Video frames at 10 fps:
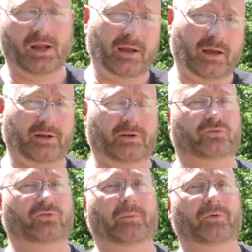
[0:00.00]
I got in
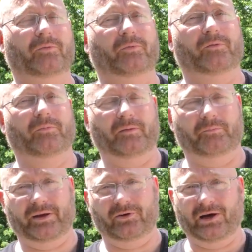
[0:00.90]
trouble with my
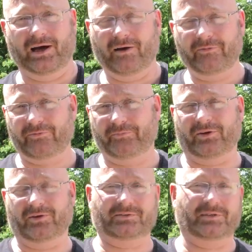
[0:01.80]
better half
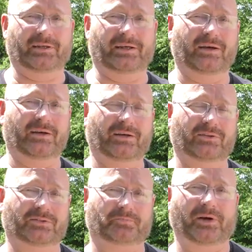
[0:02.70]
because I uh,
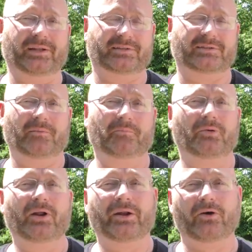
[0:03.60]
sprayed some
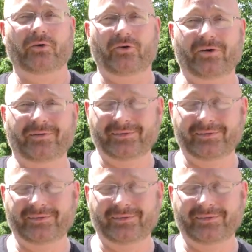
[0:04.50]
blood on her.